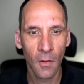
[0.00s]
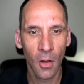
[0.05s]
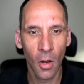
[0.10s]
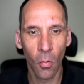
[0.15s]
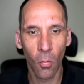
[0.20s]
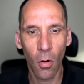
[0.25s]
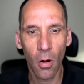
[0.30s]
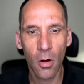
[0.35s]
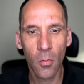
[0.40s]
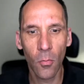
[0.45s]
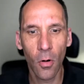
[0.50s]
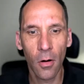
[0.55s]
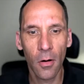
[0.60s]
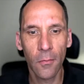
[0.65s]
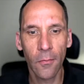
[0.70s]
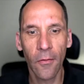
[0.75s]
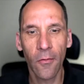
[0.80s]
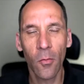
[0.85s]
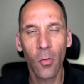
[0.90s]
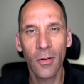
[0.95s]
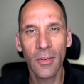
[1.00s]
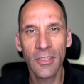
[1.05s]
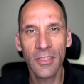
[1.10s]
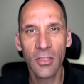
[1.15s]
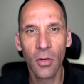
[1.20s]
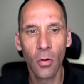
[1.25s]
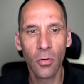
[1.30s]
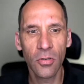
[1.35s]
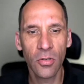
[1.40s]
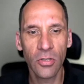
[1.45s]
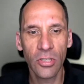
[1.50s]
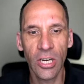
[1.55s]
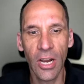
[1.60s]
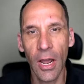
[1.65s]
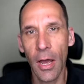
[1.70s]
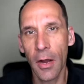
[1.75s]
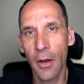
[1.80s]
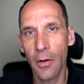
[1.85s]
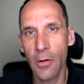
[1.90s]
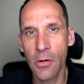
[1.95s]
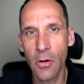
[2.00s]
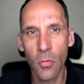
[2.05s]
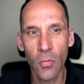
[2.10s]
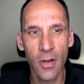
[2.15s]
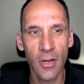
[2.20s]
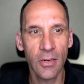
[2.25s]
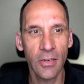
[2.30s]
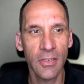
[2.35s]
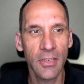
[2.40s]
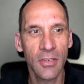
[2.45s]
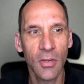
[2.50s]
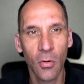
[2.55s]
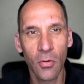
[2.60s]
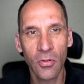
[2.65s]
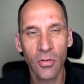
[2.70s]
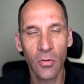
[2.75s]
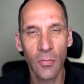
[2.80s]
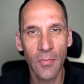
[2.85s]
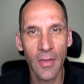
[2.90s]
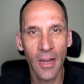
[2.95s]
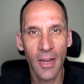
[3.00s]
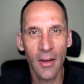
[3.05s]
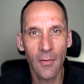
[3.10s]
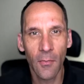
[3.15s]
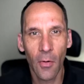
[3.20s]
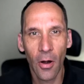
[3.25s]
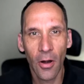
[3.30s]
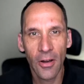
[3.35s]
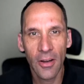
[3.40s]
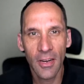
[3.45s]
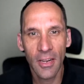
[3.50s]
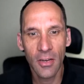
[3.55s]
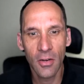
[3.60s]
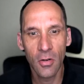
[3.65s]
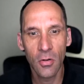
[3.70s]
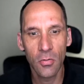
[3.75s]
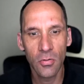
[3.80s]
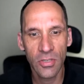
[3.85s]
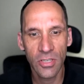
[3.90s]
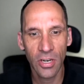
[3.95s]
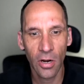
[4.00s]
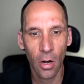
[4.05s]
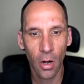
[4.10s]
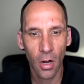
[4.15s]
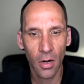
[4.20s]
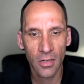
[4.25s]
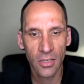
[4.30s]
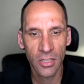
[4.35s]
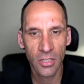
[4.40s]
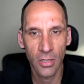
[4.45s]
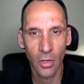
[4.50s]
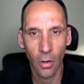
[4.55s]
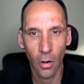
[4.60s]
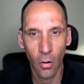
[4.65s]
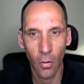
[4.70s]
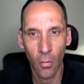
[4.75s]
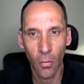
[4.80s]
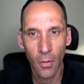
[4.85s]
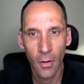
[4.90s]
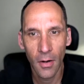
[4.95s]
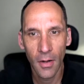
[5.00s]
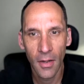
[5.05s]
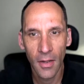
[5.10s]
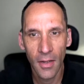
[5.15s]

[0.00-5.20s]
Welcome everyone to Social Chatter, your weekly social media marketing news talk show.